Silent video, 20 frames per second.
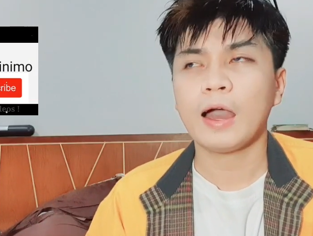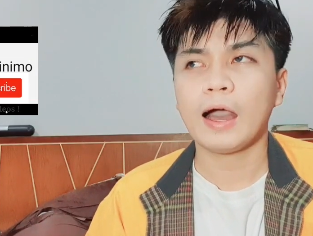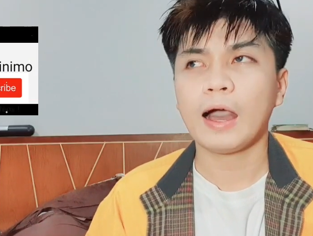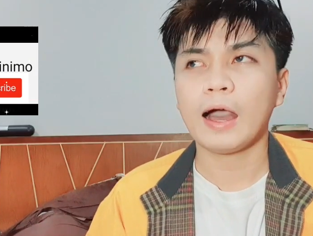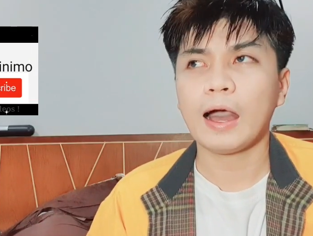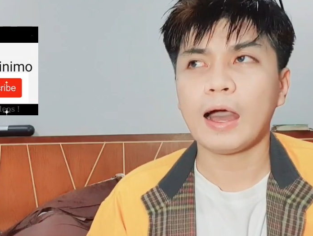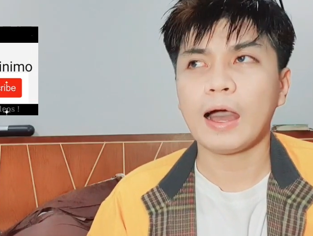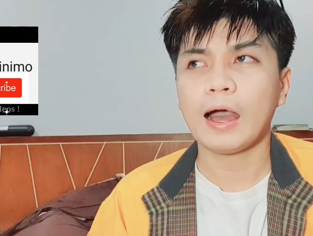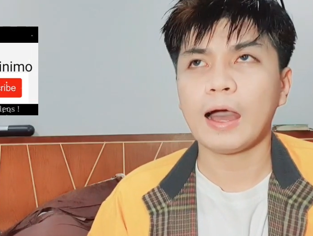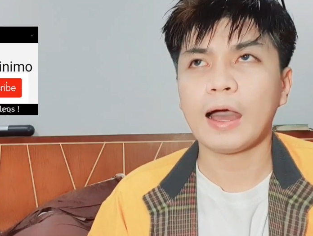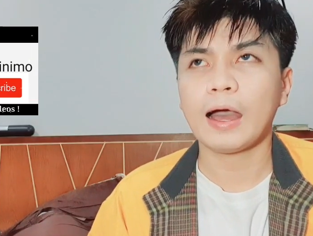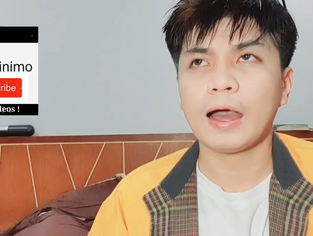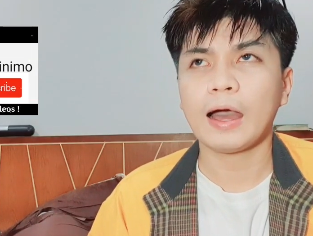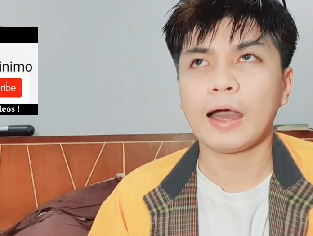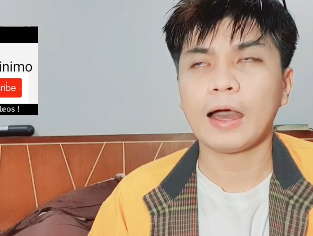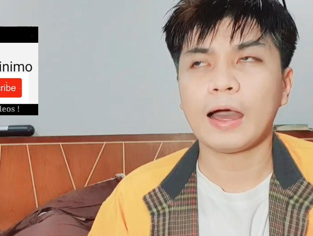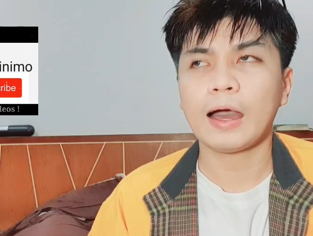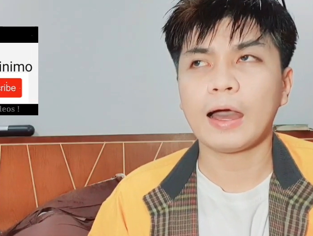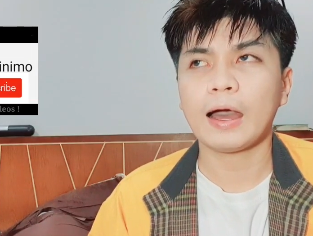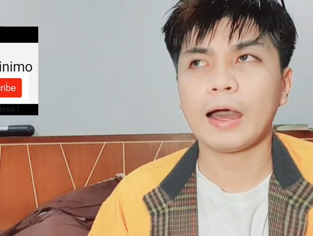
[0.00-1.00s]

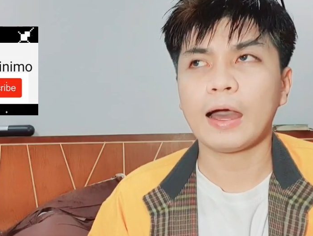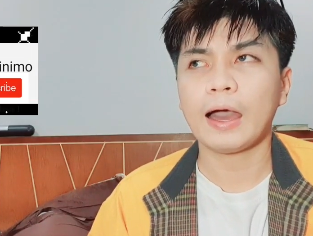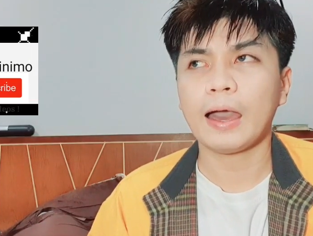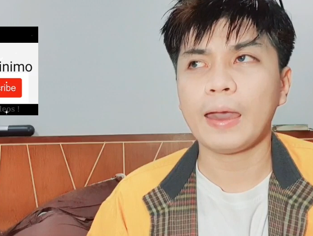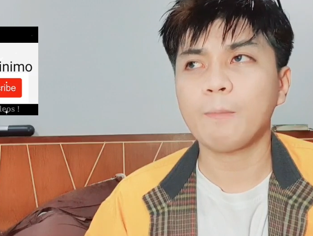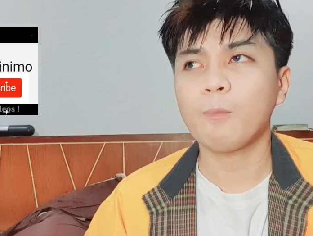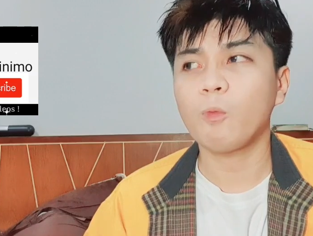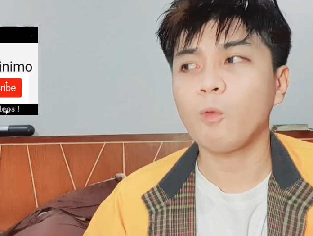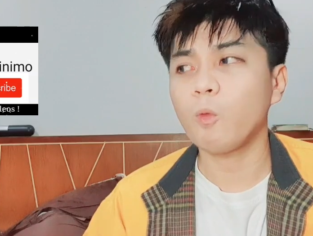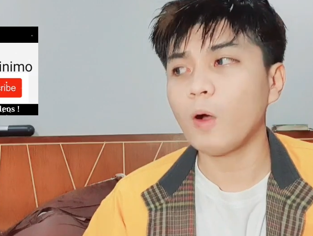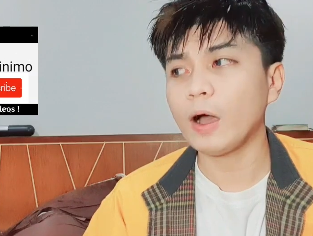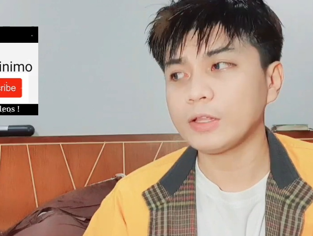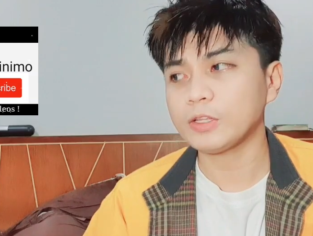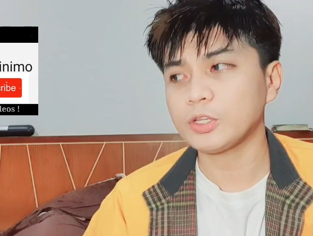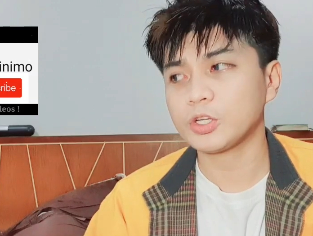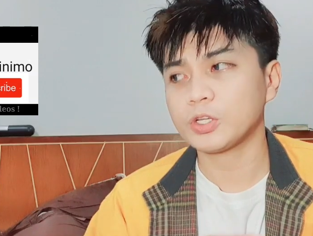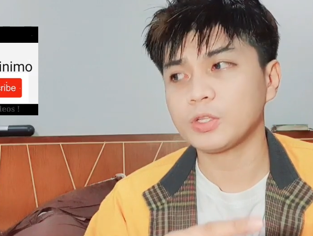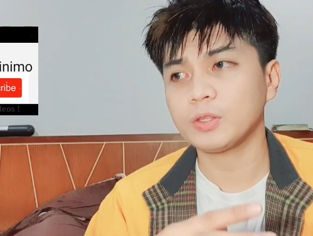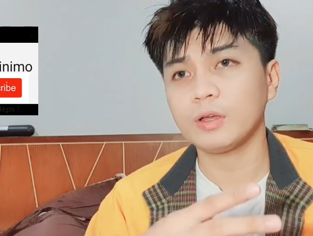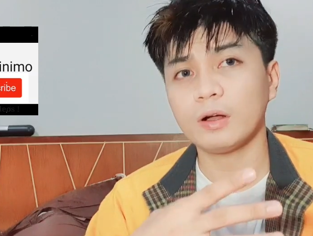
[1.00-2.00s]
I've
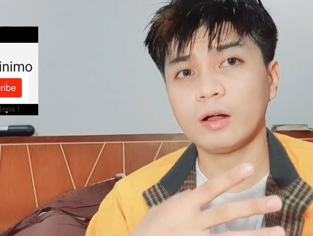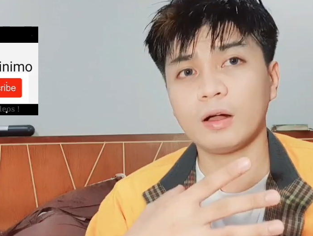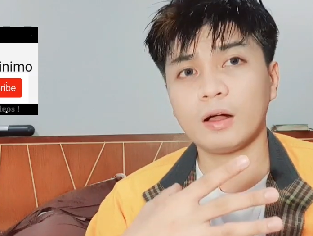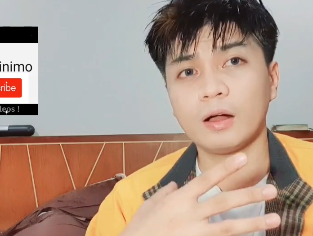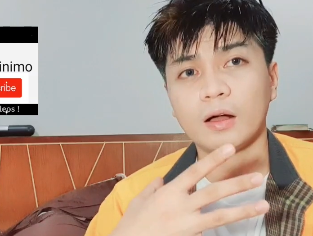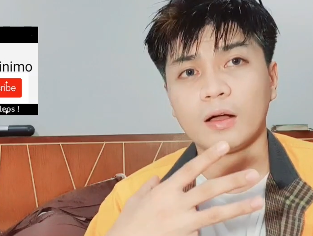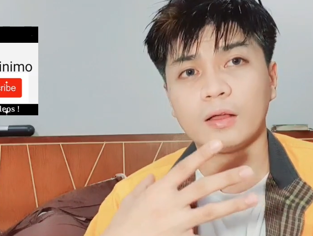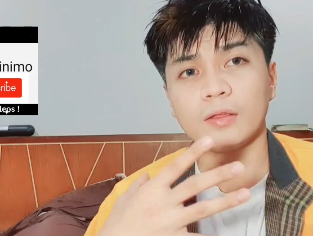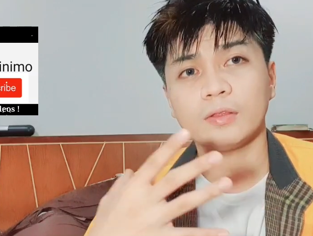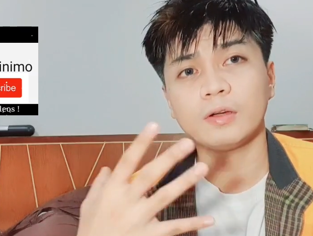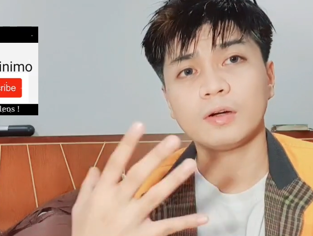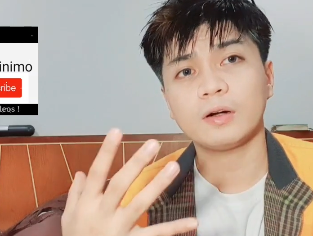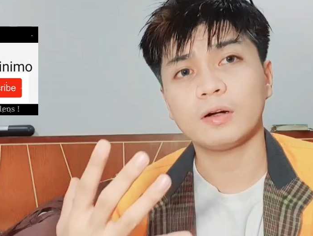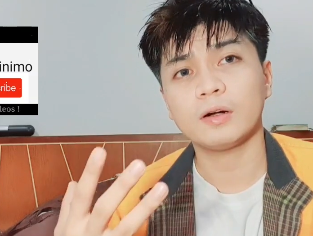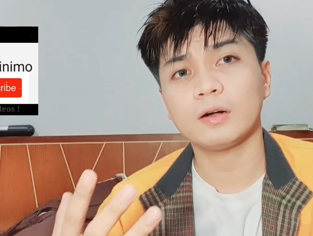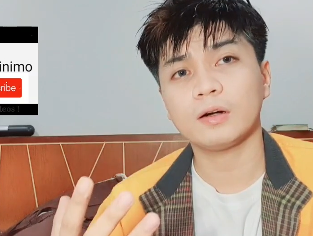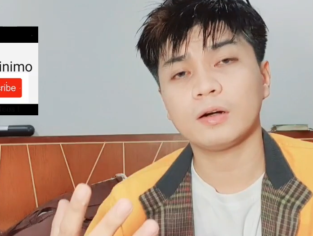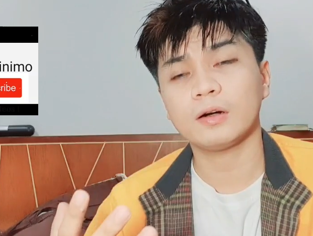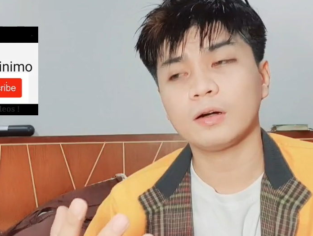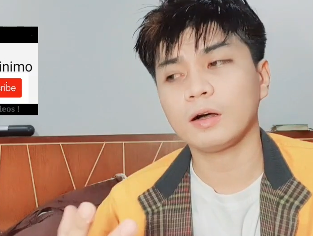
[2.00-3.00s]
watched
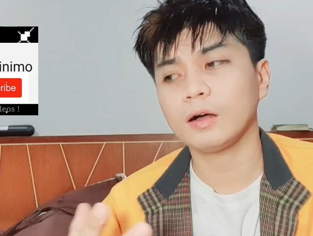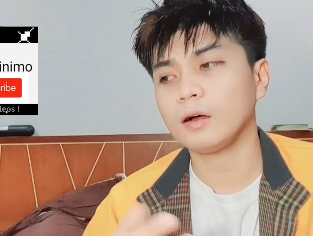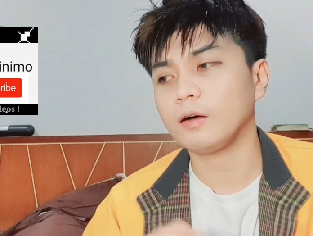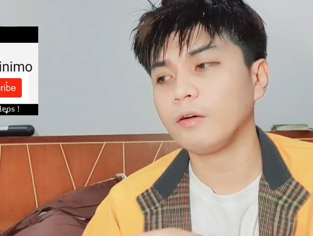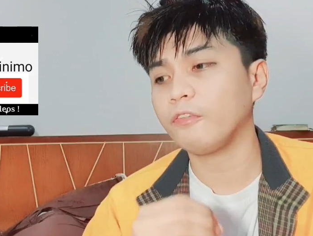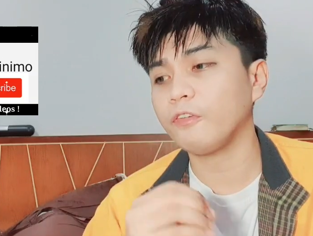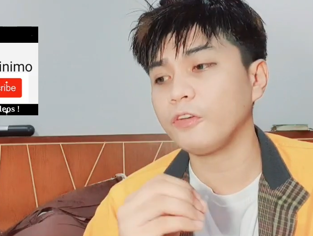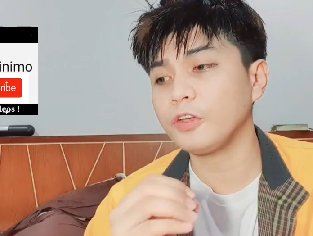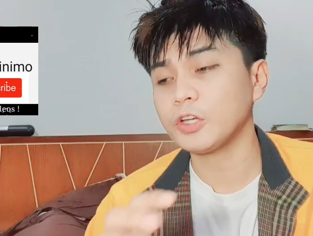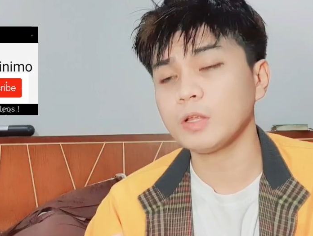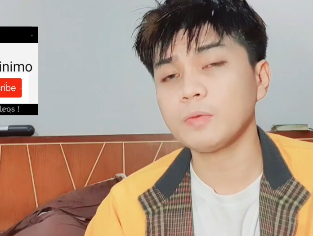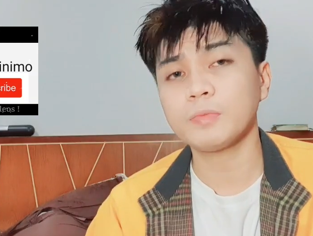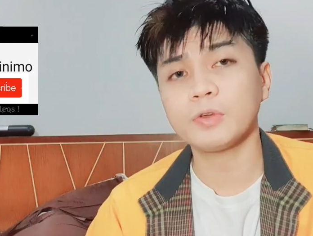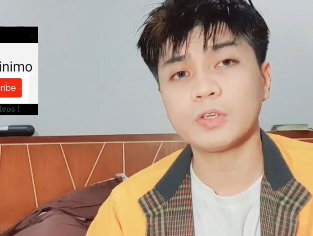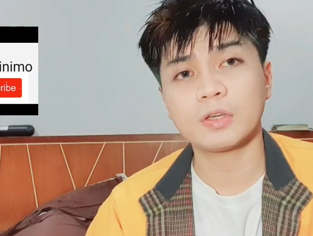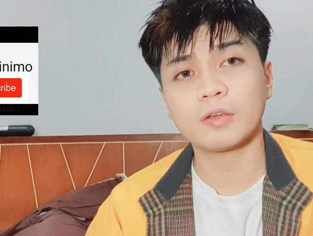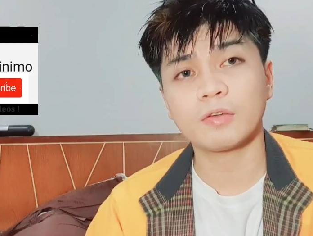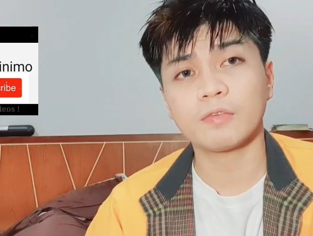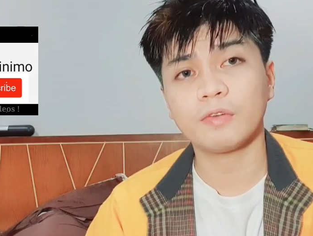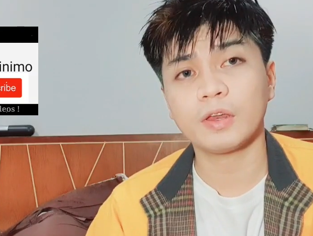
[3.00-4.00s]
the official
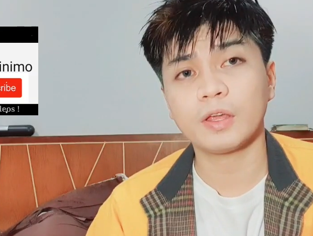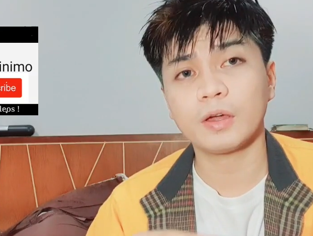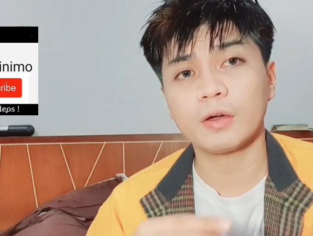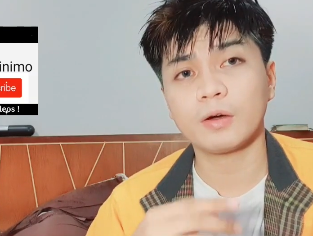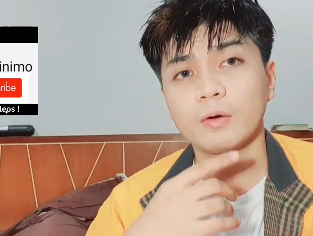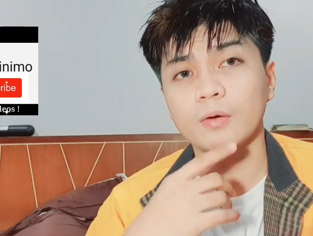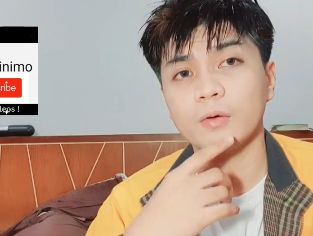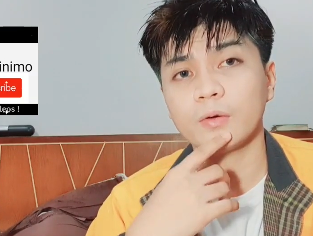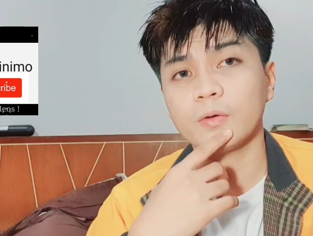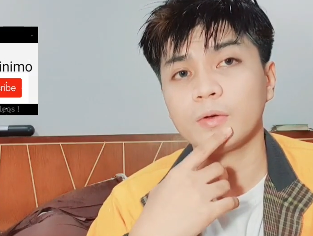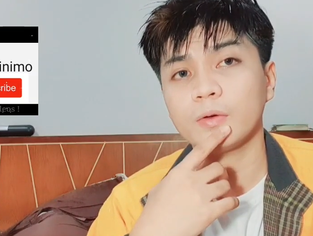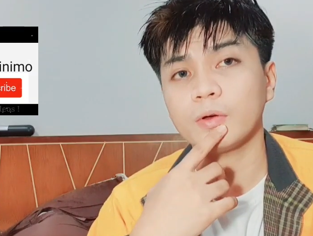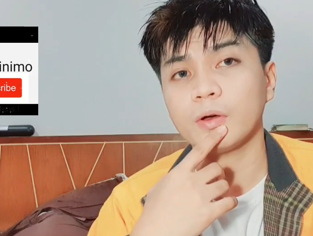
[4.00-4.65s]
music video